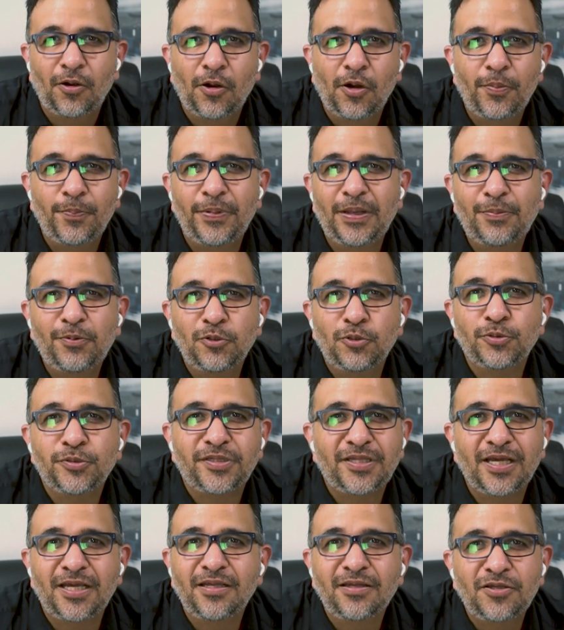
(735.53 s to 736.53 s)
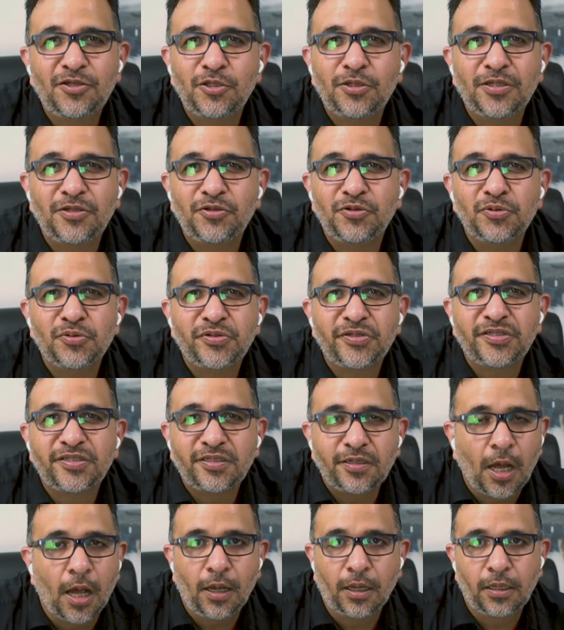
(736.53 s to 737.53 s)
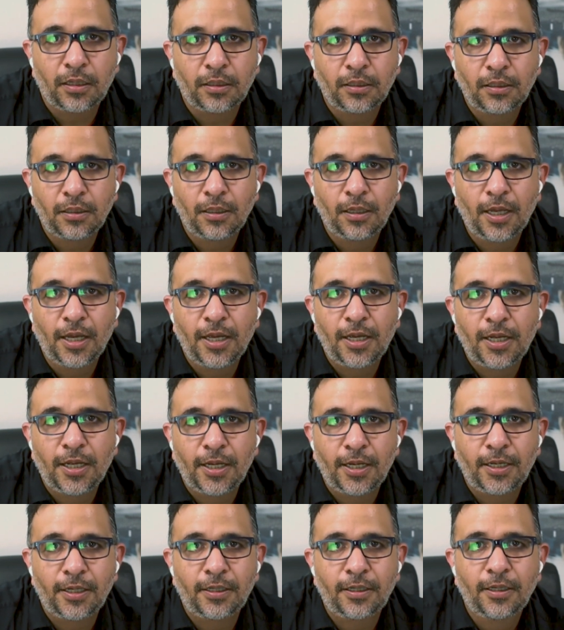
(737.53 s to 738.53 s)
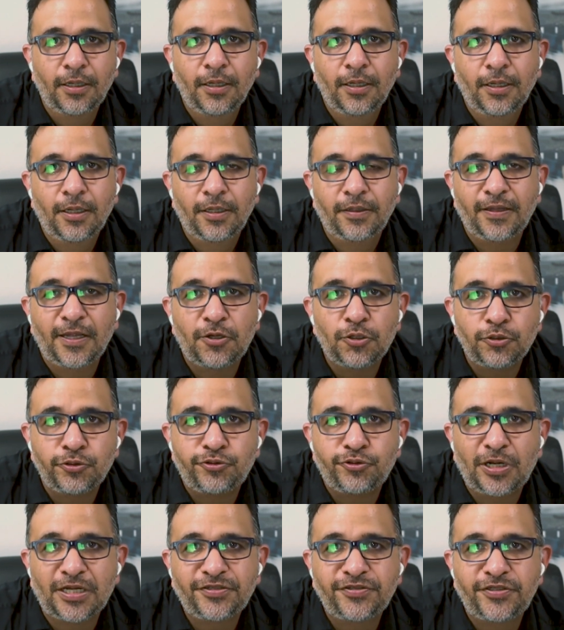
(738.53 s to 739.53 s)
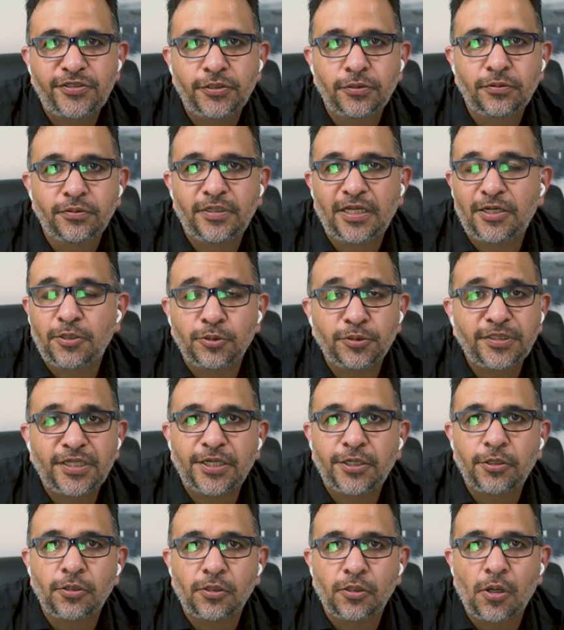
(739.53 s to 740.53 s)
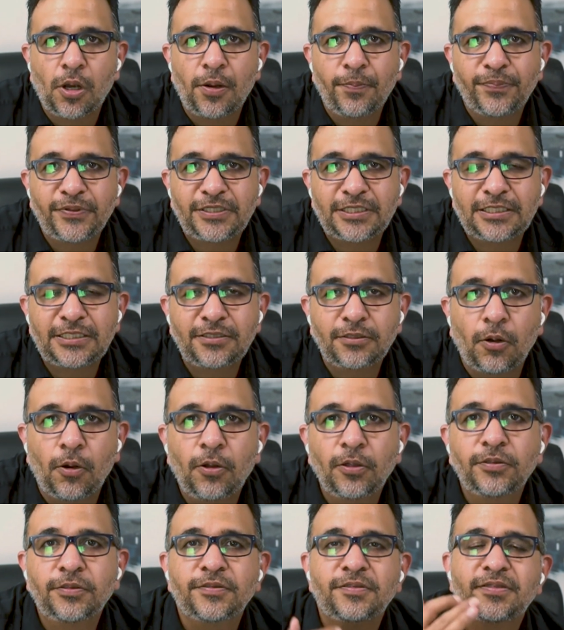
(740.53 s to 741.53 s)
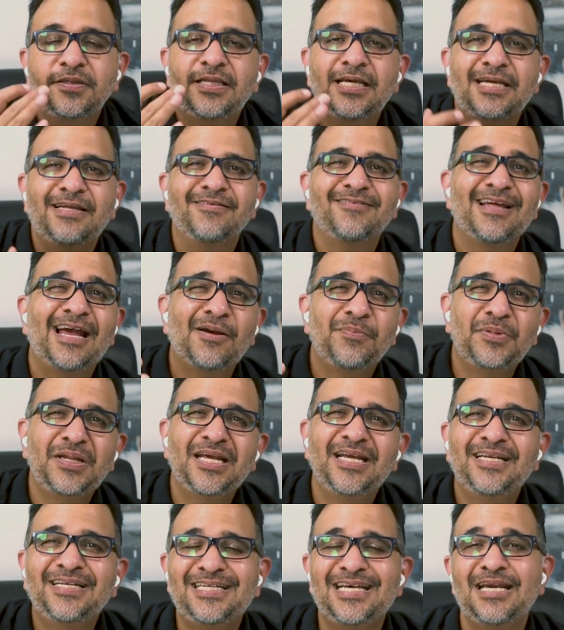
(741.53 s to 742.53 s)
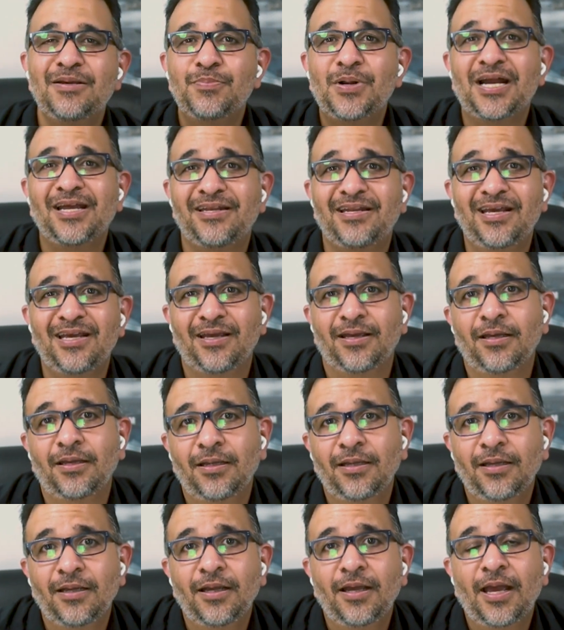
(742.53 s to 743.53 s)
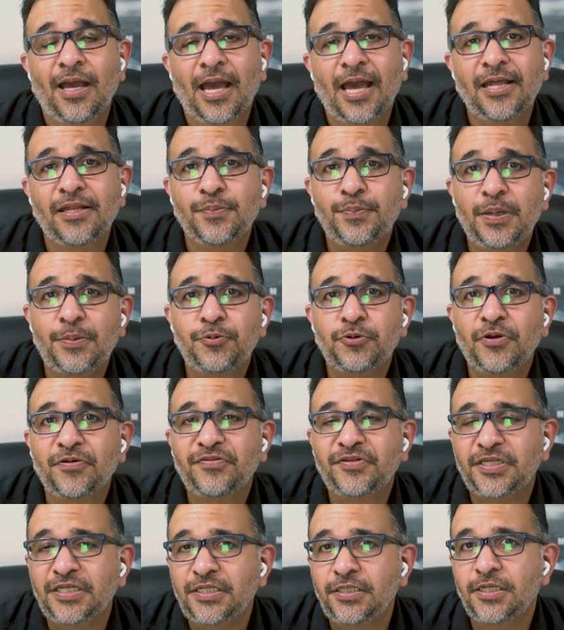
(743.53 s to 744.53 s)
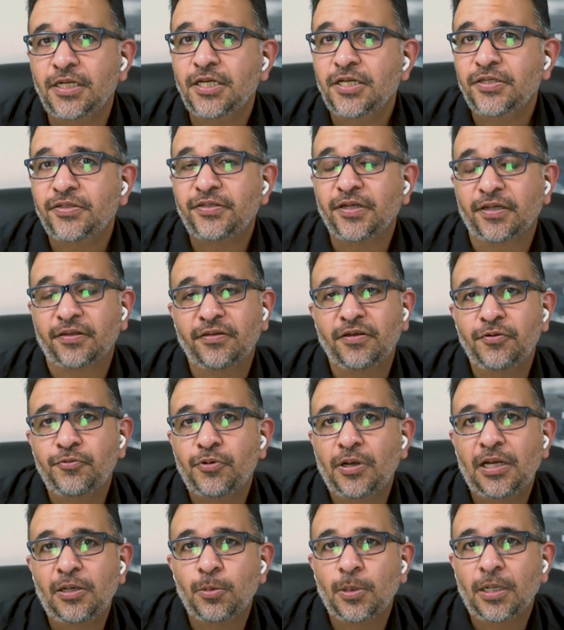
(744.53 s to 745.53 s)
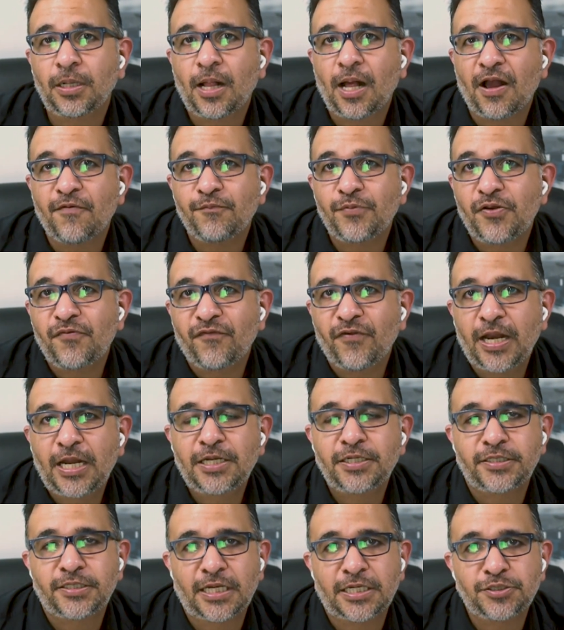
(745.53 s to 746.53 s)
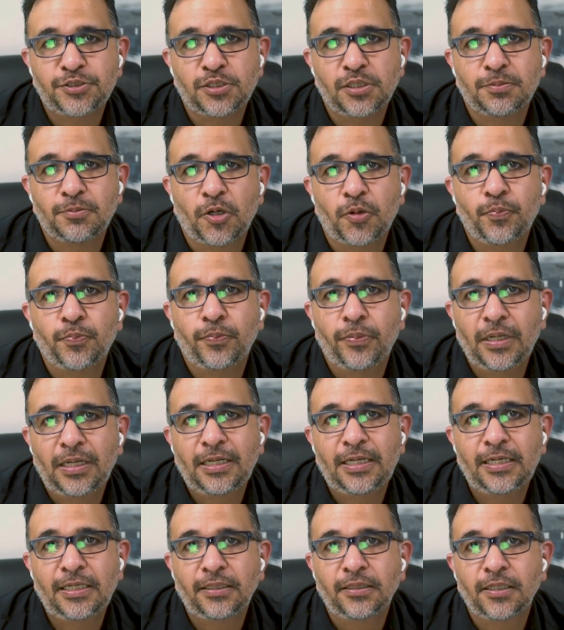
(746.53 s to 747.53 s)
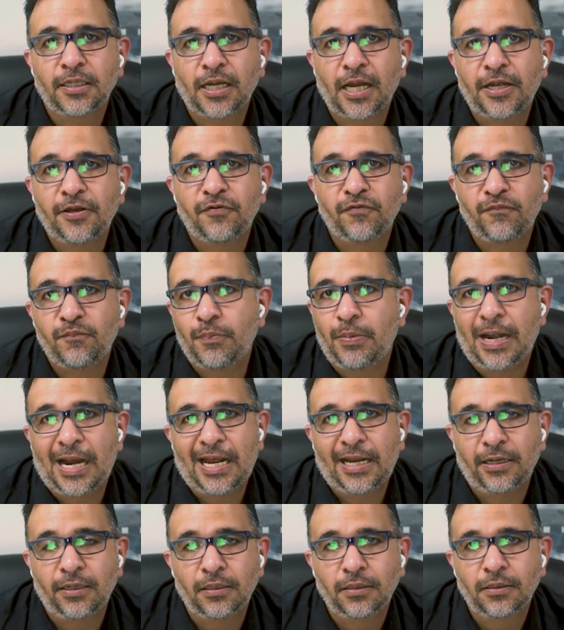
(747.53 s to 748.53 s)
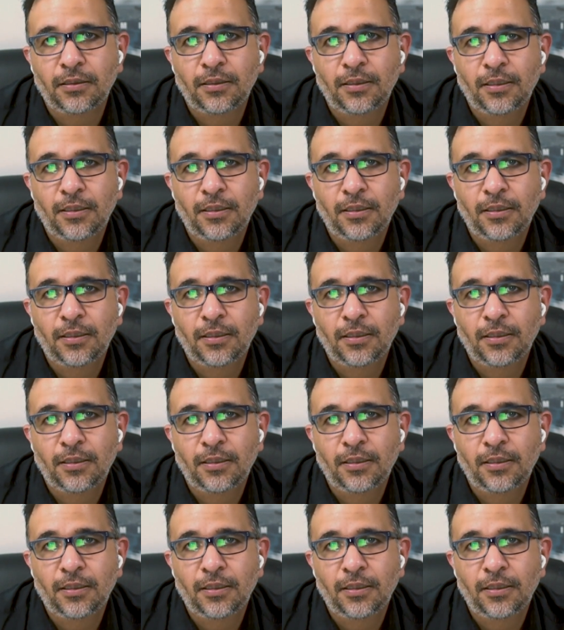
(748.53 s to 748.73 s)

or people who think that you suck and they don't trust you, they don't think you're competent. All those things happening day by day. And the people who I've seen succeed really well have been very intentional about building the kind of brand